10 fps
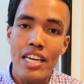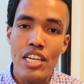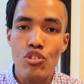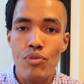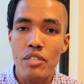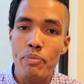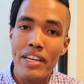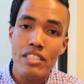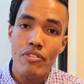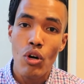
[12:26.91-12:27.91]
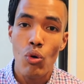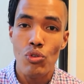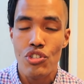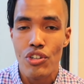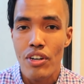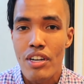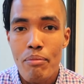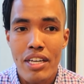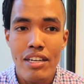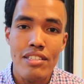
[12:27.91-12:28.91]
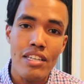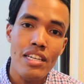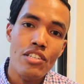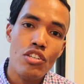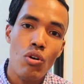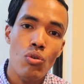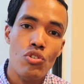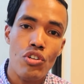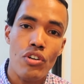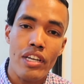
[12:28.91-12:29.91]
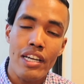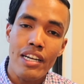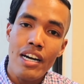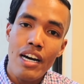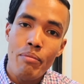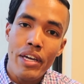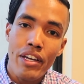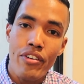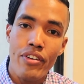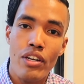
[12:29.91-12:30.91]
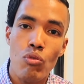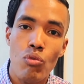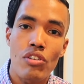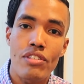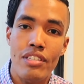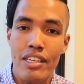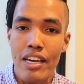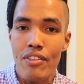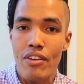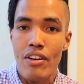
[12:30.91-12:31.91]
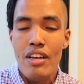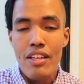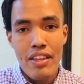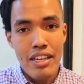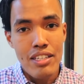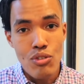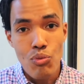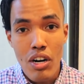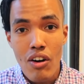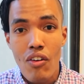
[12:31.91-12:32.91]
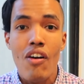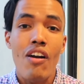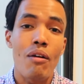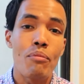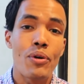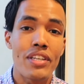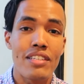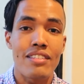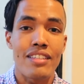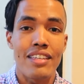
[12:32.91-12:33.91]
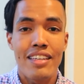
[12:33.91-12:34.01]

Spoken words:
each respective culture, because each culture can come and create a world together that can dwell harmoniously.